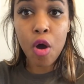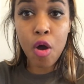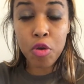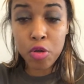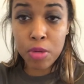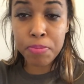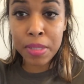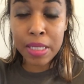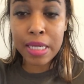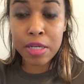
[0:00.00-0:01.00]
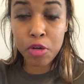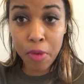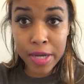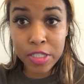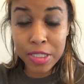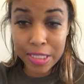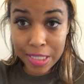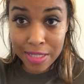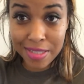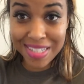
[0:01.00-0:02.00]
all you can be in christ
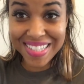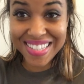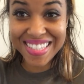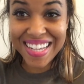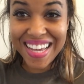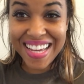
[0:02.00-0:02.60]
jesus